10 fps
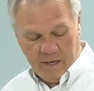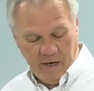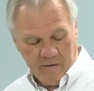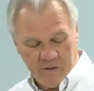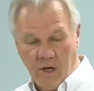
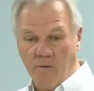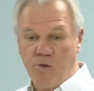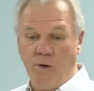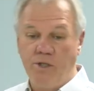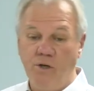Okay,
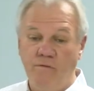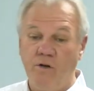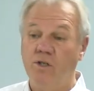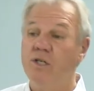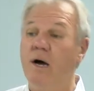Psalms 22,
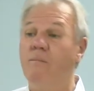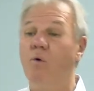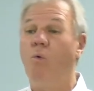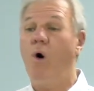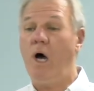verse
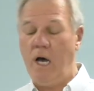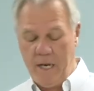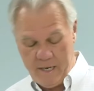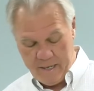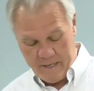number
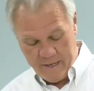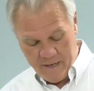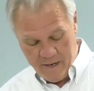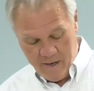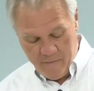one.
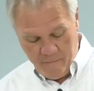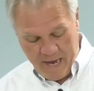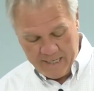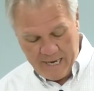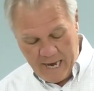
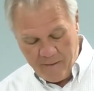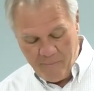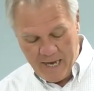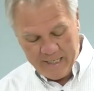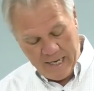My
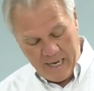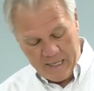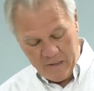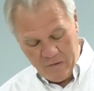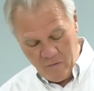God, my
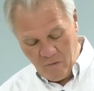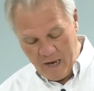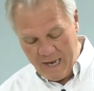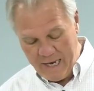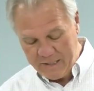God,
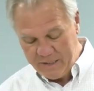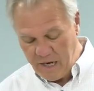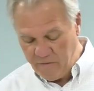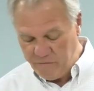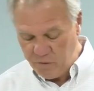why
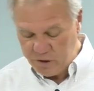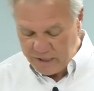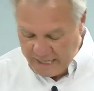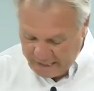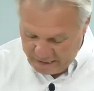hast thou
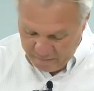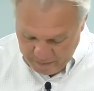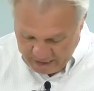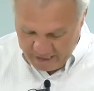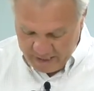forsaken
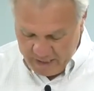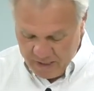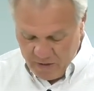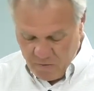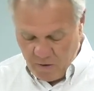me?
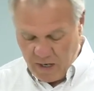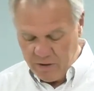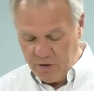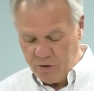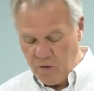Why
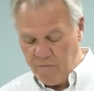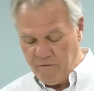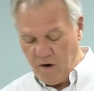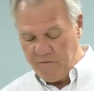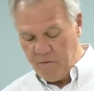are you
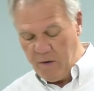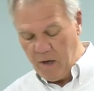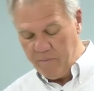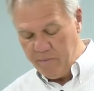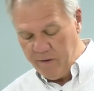so far from
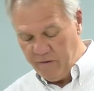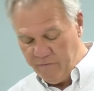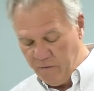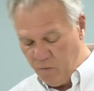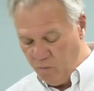helping
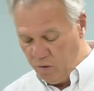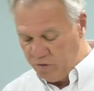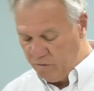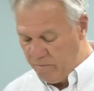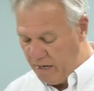me from the
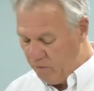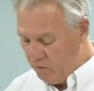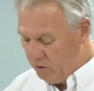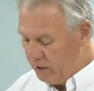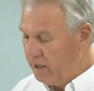words of my
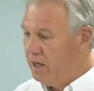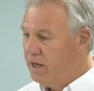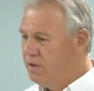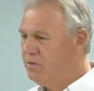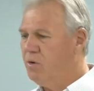roaring?
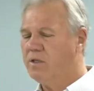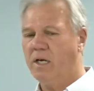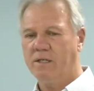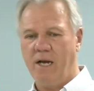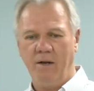
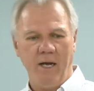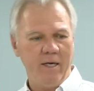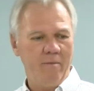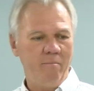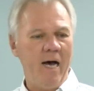What's that sound
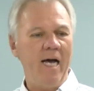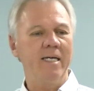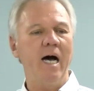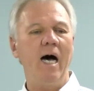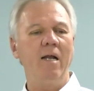like?
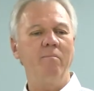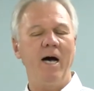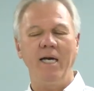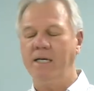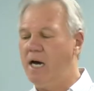My God,
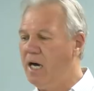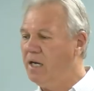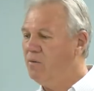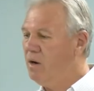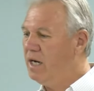my
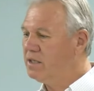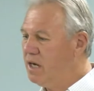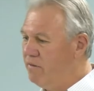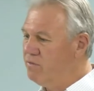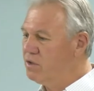God, why
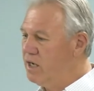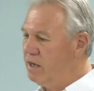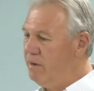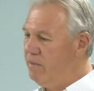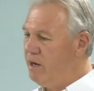hast thou
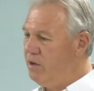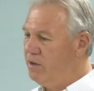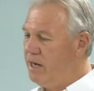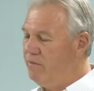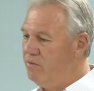forsaken me? Anybody
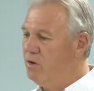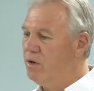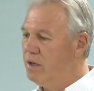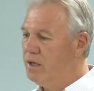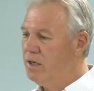heard that
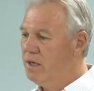before?